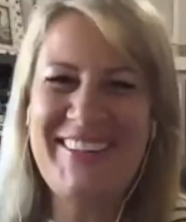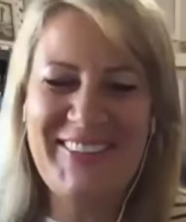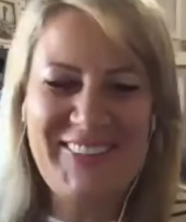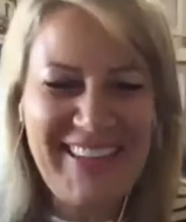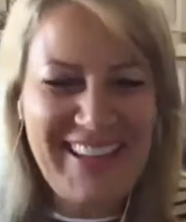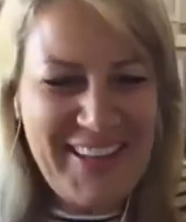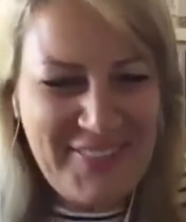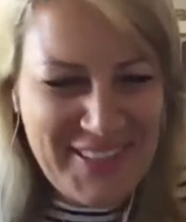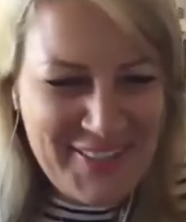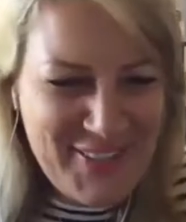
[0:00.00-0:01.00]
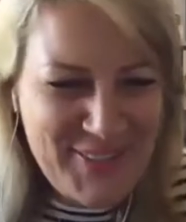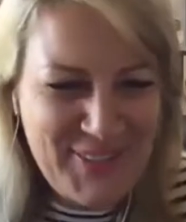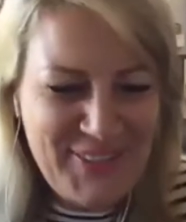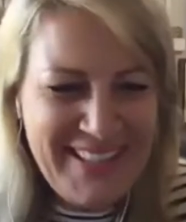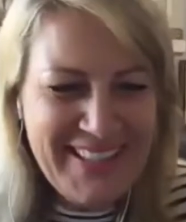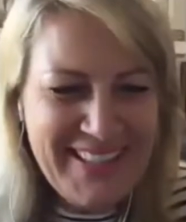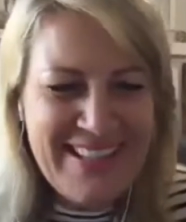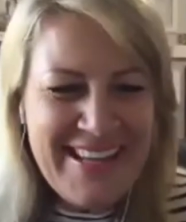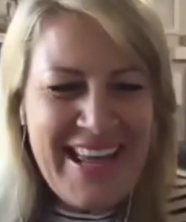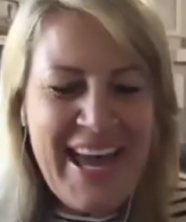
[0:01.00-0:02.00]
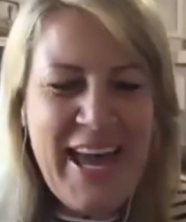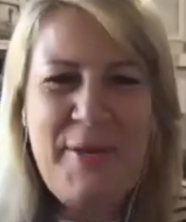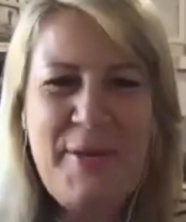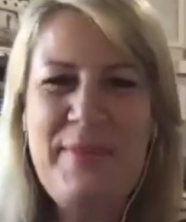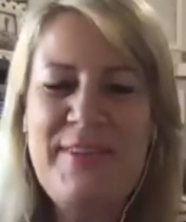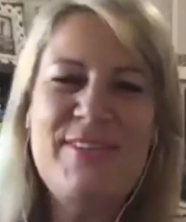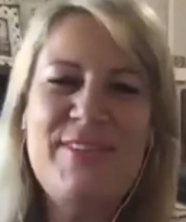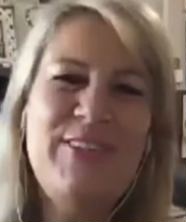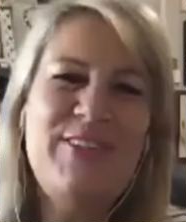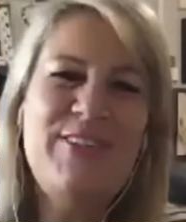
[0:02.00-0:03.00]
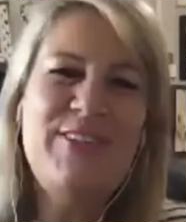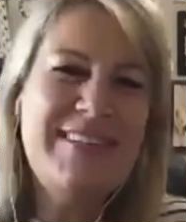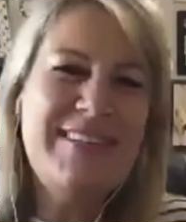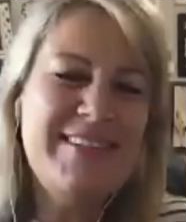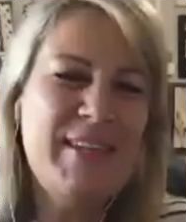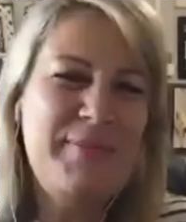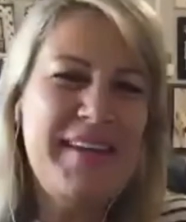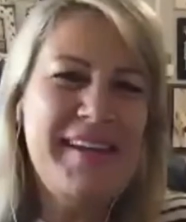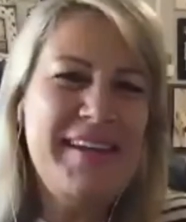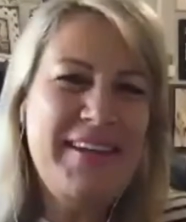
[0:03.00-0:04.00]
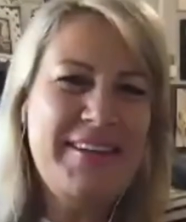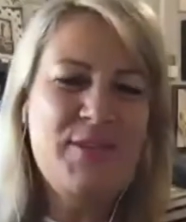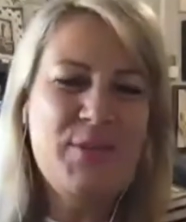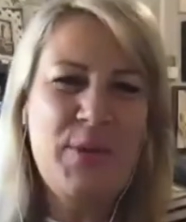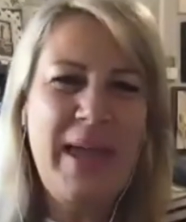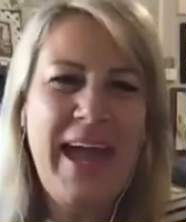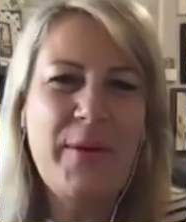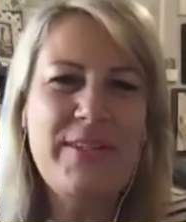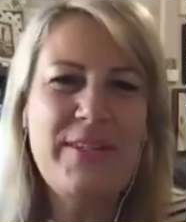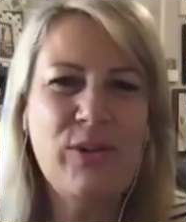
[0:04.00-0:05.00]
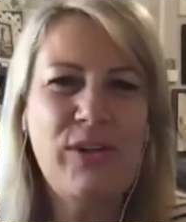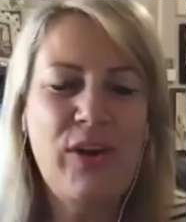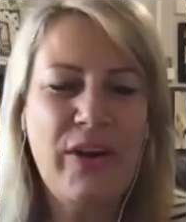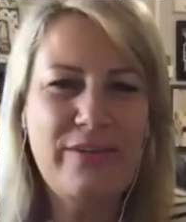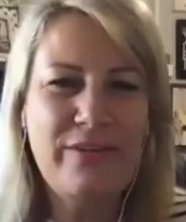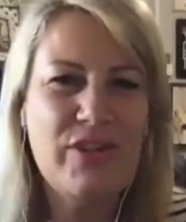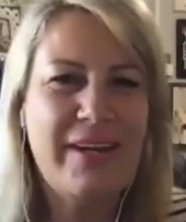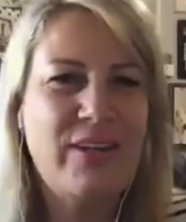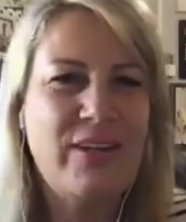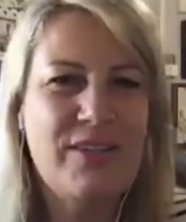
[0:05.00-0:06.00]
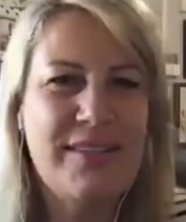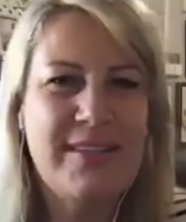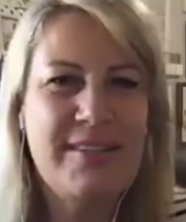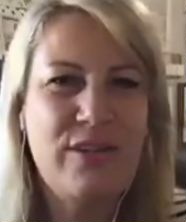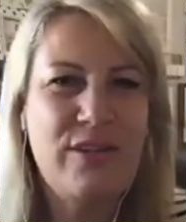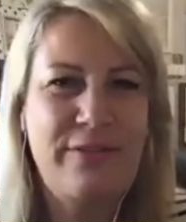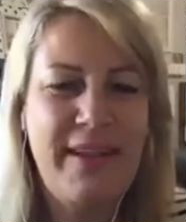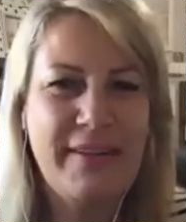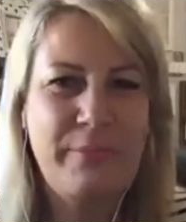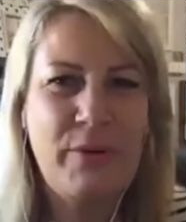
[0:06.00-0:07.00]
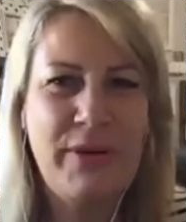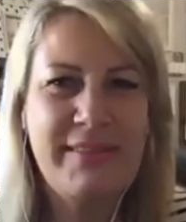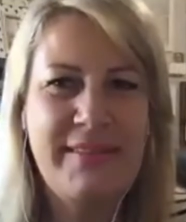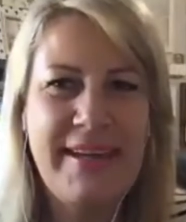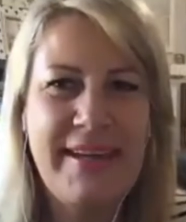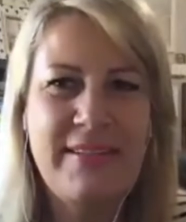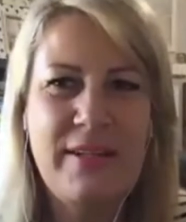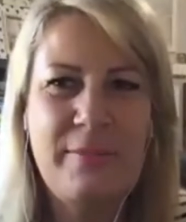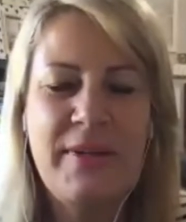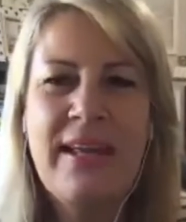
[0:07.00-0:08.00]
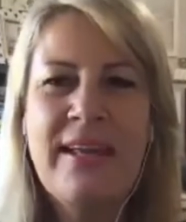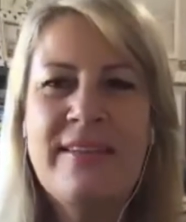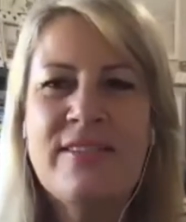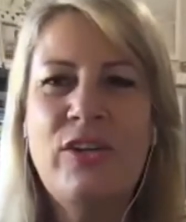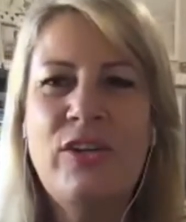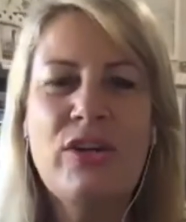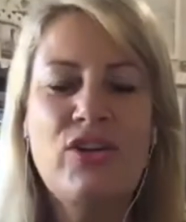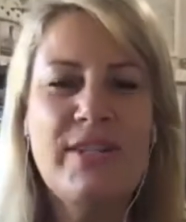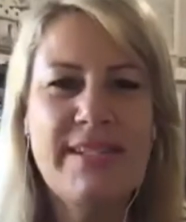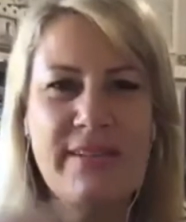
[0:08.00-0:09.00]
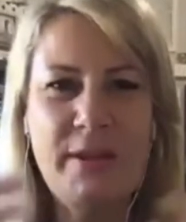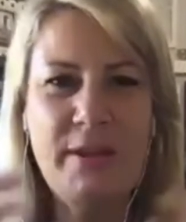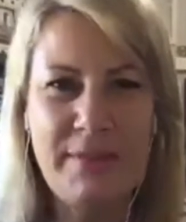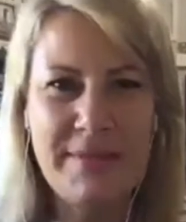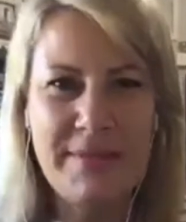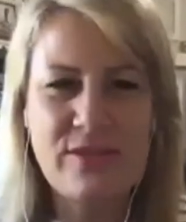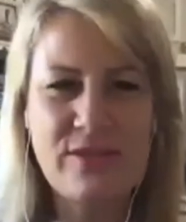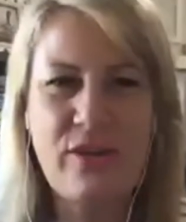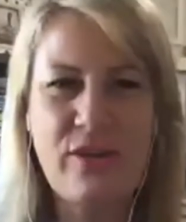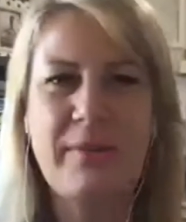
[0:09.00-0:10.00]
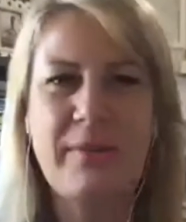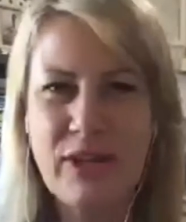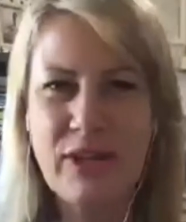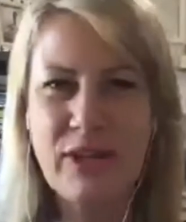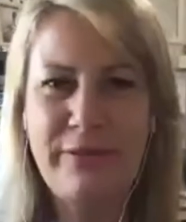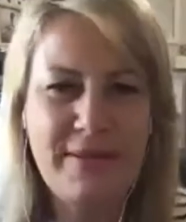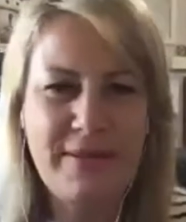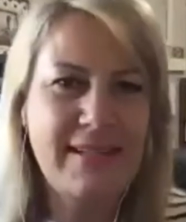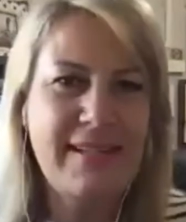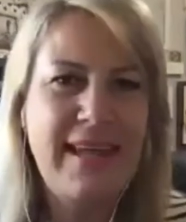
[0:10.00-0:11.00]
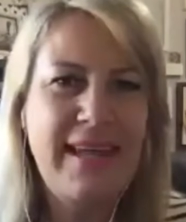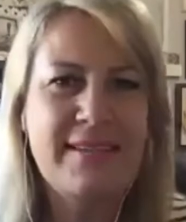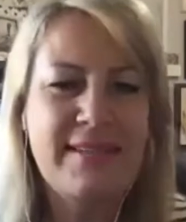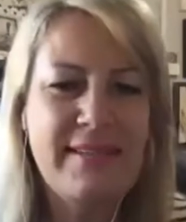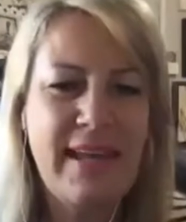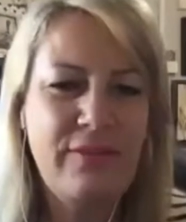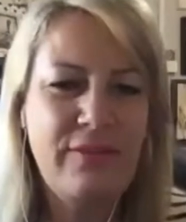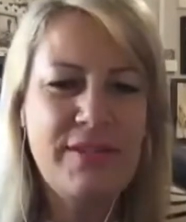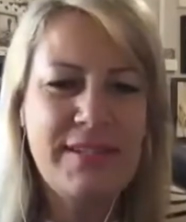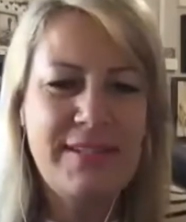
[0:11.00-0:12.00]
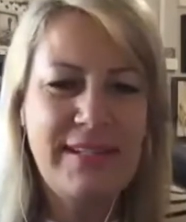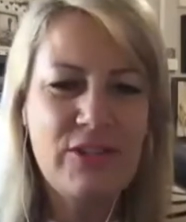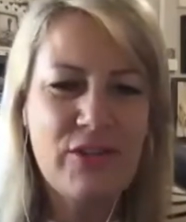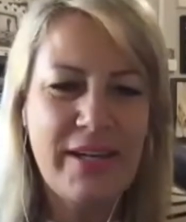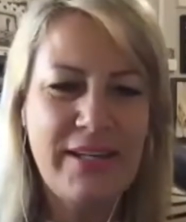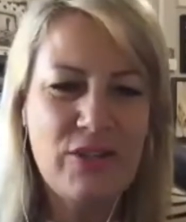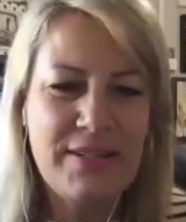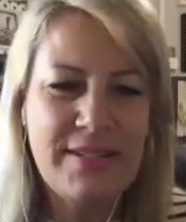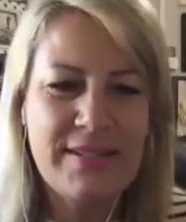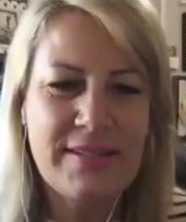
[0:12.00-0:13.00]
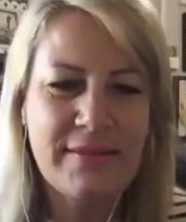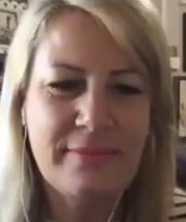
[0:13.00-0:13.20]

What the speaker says: cool. I love that story. So Dr. Skip, tell us, how has your life changed since you found Protandim? So not just in the business side, but actually physically, have you seen any changes?